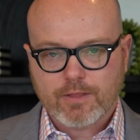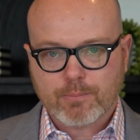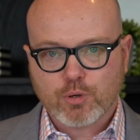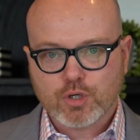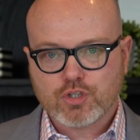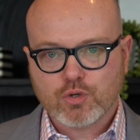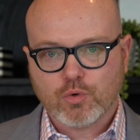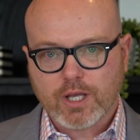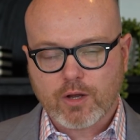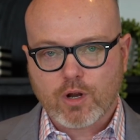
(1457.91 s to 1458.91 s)
that puts
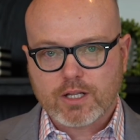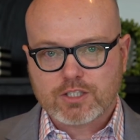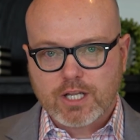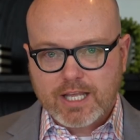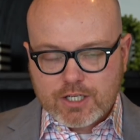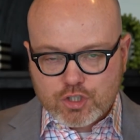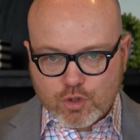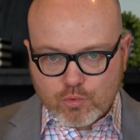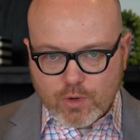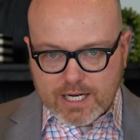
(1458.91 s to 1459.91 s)
you in
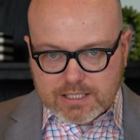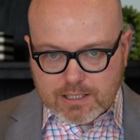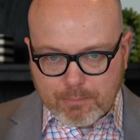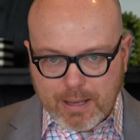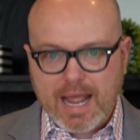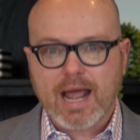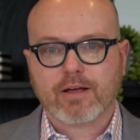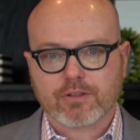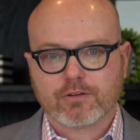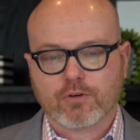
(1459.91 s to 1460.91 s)
direct
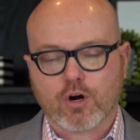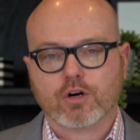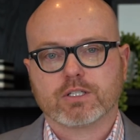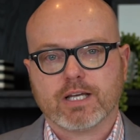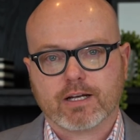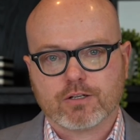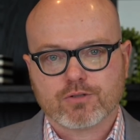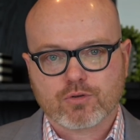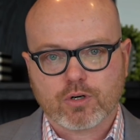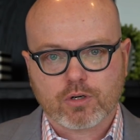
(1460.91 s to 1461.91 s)
path for heart attack
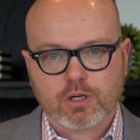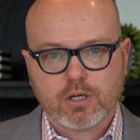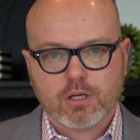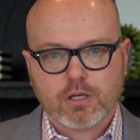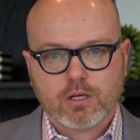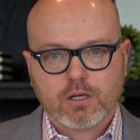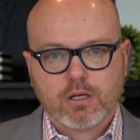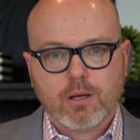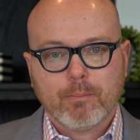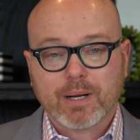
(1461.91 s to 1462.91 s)
and stroke.
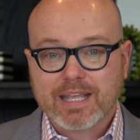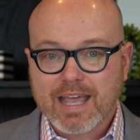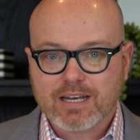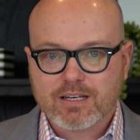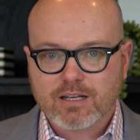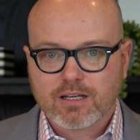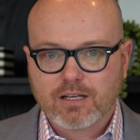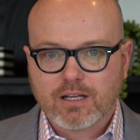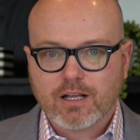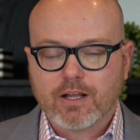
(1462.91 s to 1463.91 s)
But again,
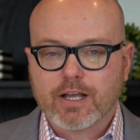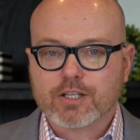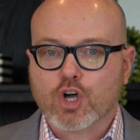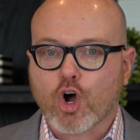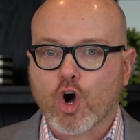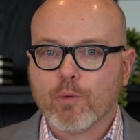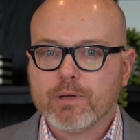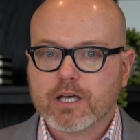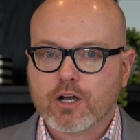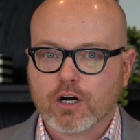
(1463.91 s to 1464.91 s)
it's all
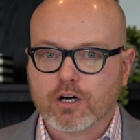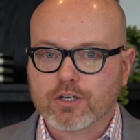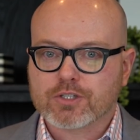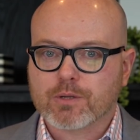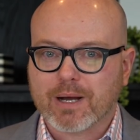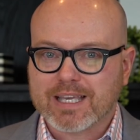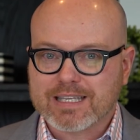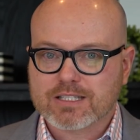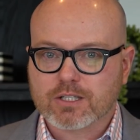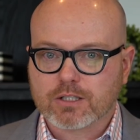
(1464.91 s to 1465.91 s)
being caused by
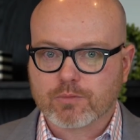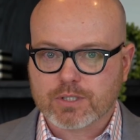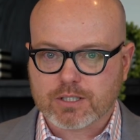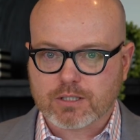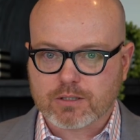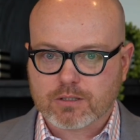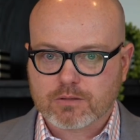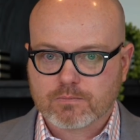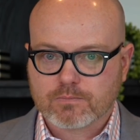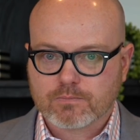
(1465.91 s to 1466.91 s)
insulin
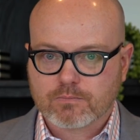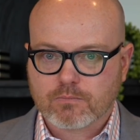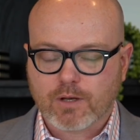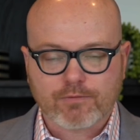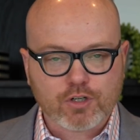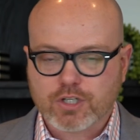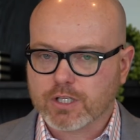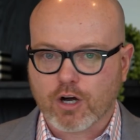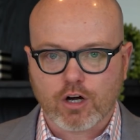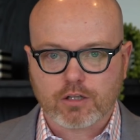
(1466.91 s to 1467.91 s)
resistance.
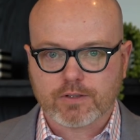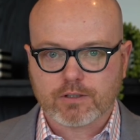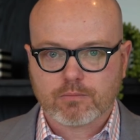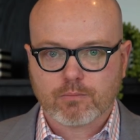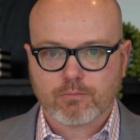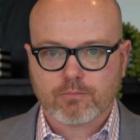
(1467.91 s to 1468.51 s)
Virtually all of it.